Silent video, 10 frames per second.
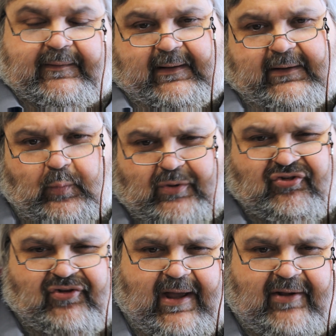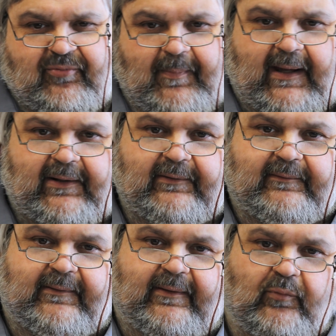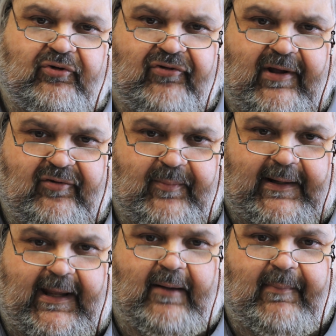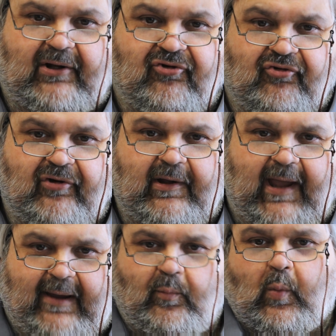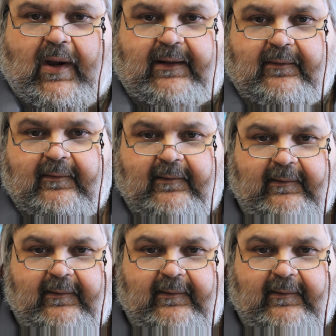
and tell you which stars made it and which stars made how much and when